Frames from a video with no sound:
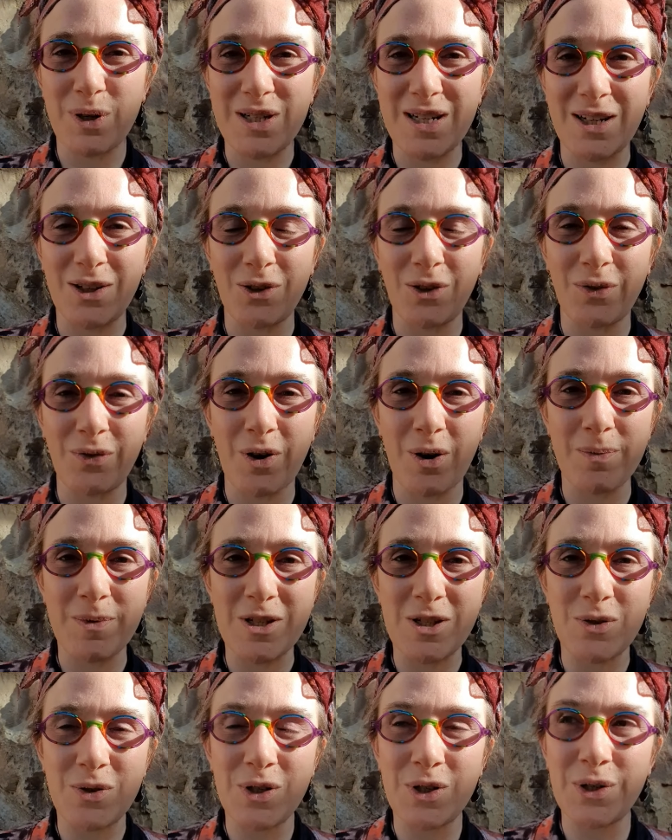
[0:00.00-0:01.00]
particular
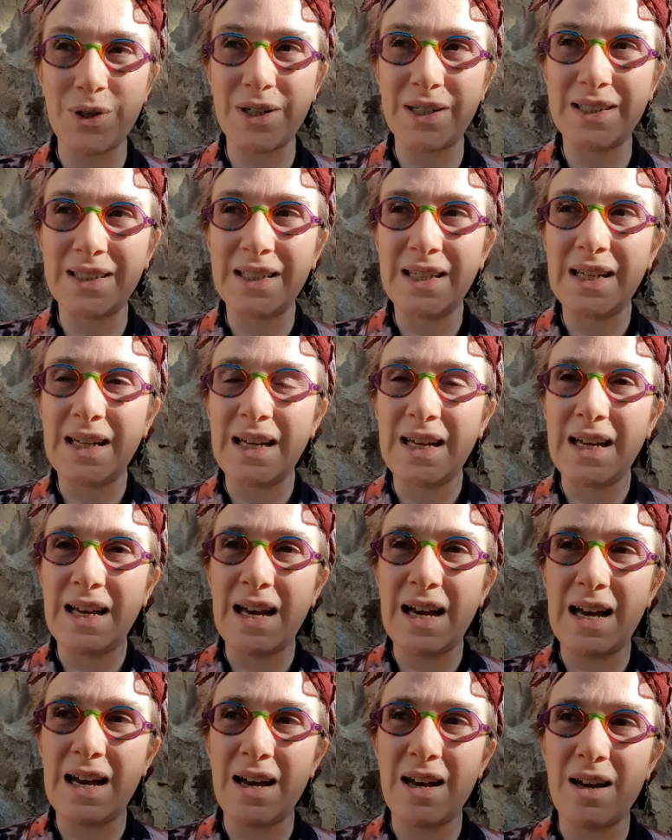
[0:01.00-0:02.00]
pharmaceutical
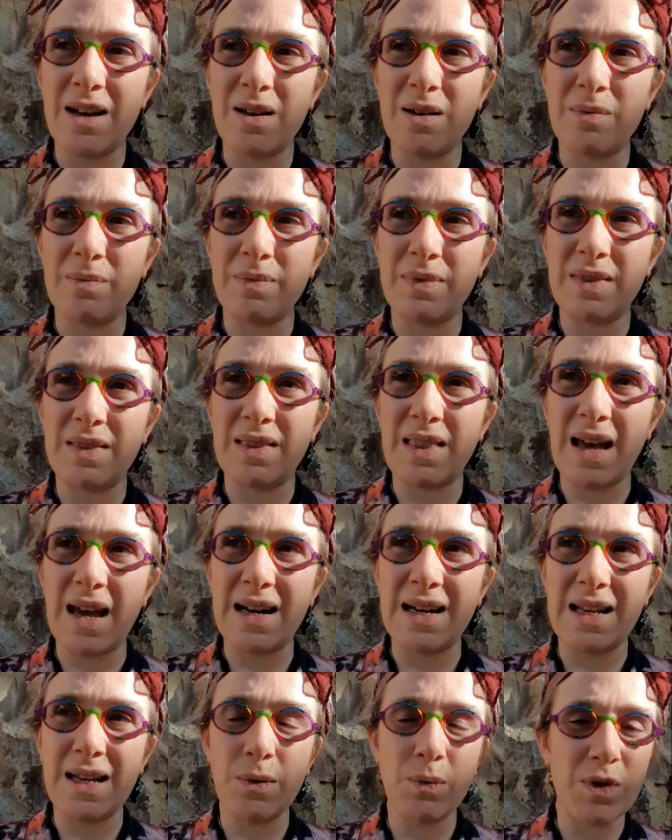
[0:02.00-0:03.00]

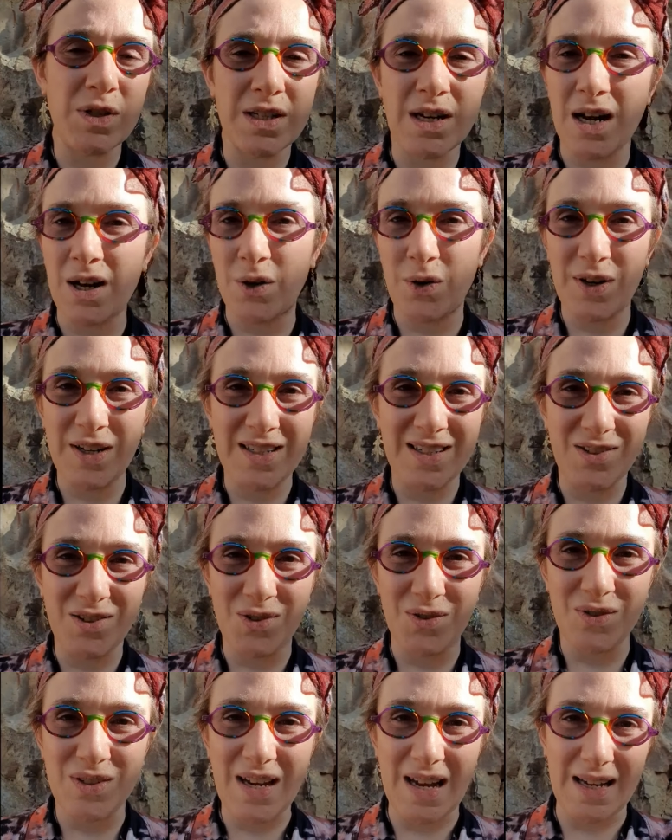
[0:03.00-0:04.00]
that he was not going
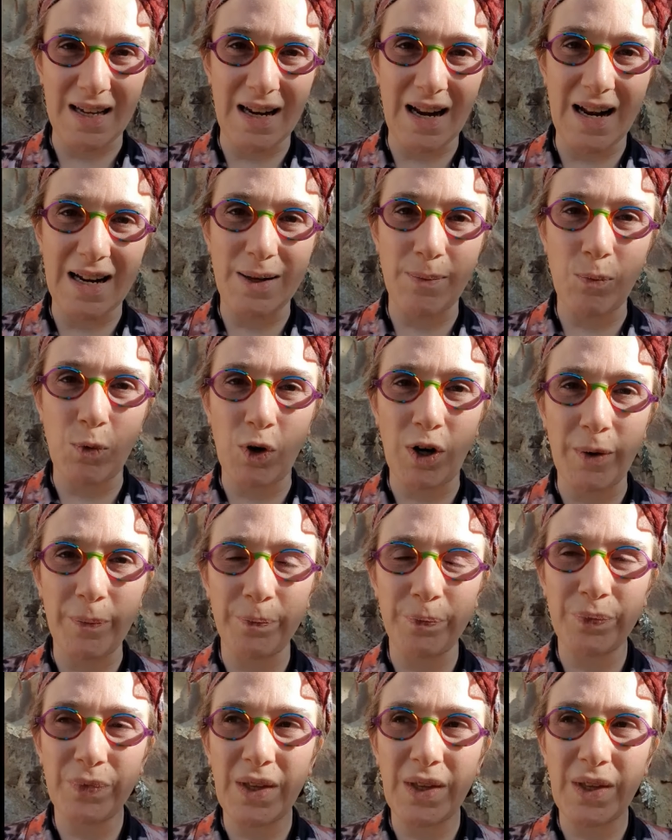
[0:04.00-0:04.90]
to take it anymore.